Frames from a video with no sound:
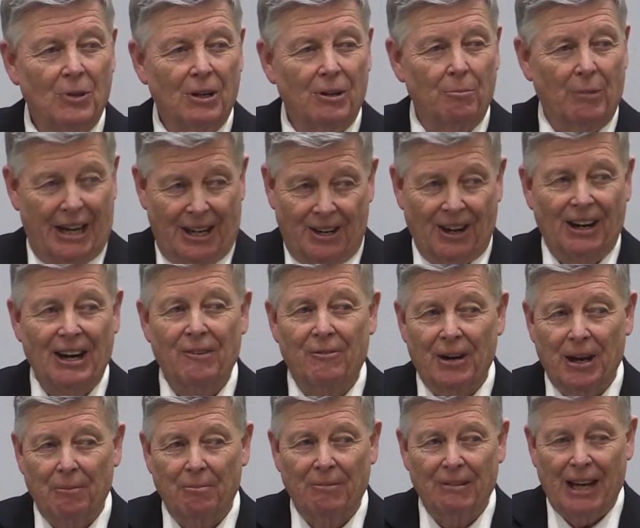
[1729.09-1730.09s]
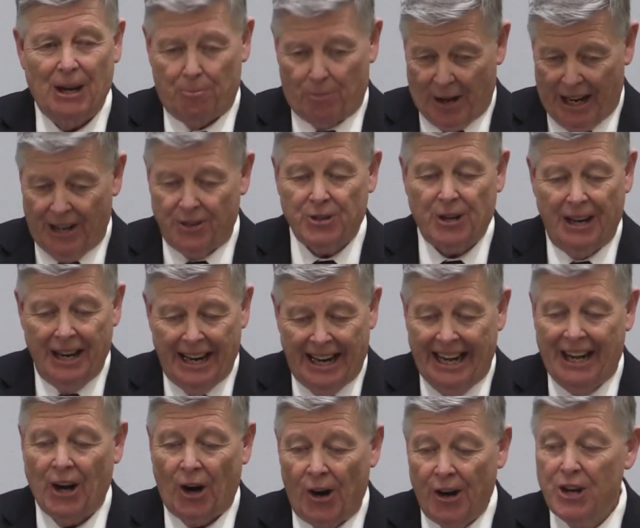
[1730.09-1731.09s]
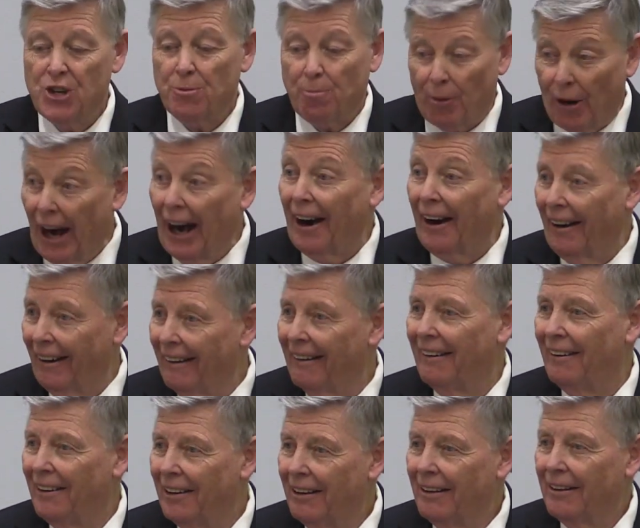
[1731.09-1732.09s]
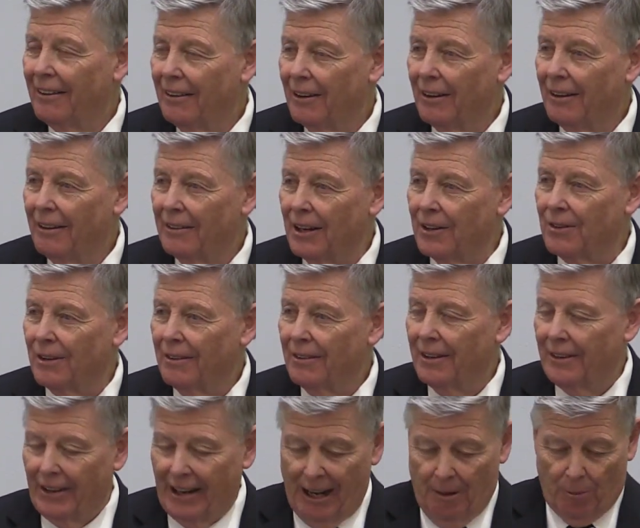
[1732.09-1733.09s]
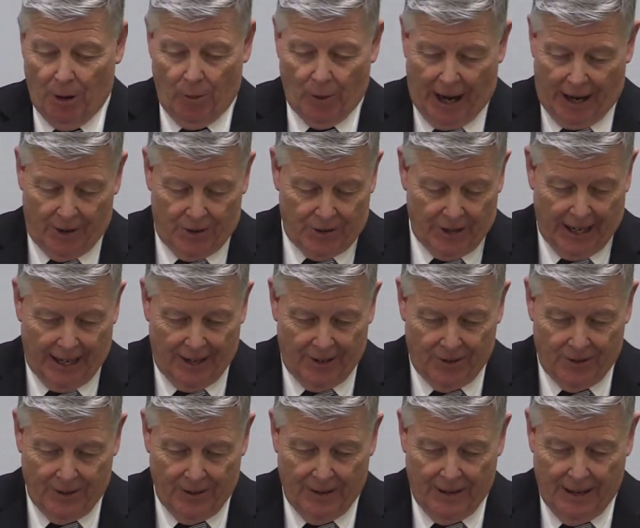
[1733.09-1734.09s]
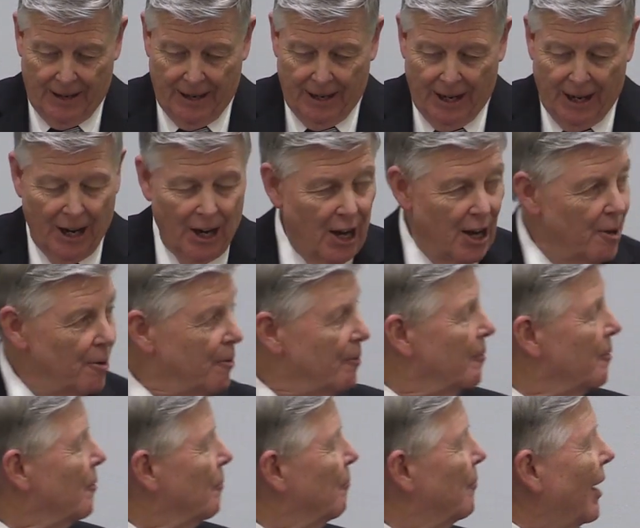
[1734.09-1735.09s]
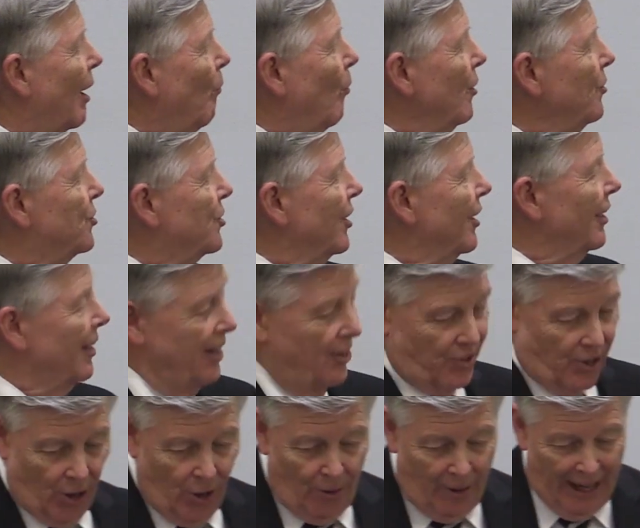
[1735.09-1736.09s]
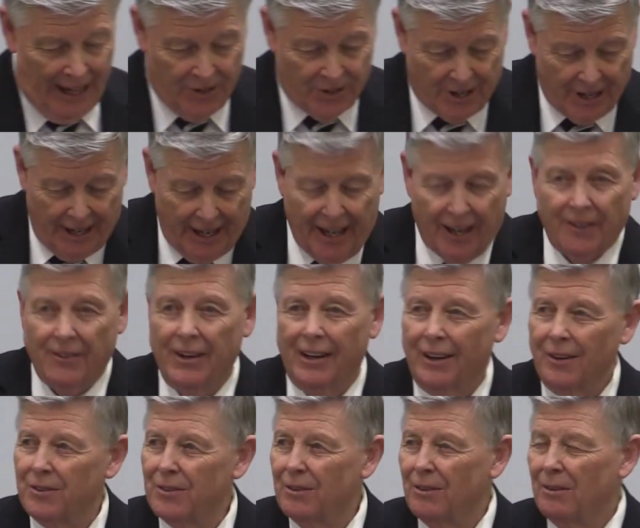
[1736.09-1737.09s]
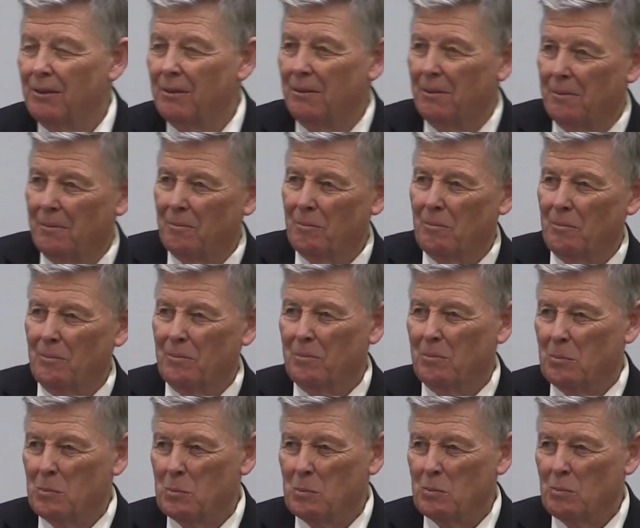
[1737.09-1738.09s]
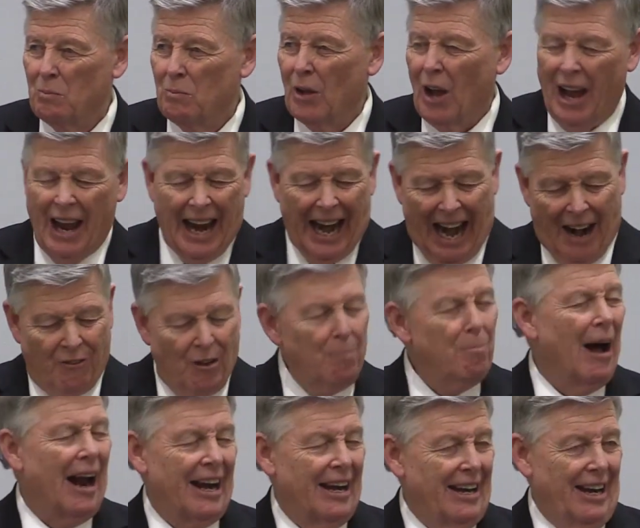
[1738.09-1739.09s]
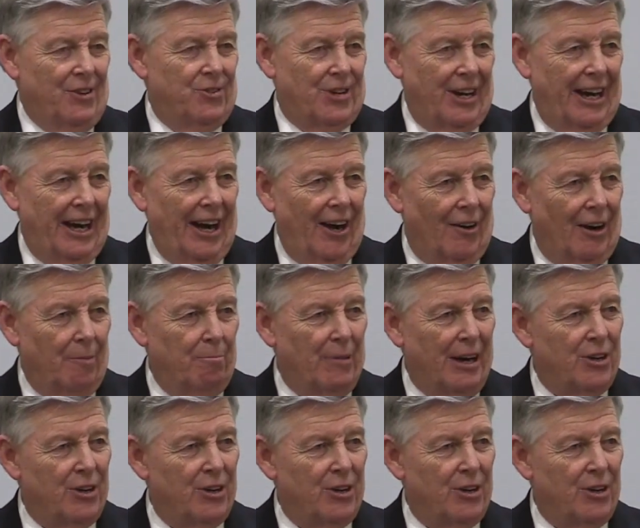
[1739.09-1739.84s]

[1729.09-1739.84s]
But he delivered him. He, he heard his prayer, as the Hebrew writer says. But I want you to listen. Who needs to hear this? Everybody needs to hear it, but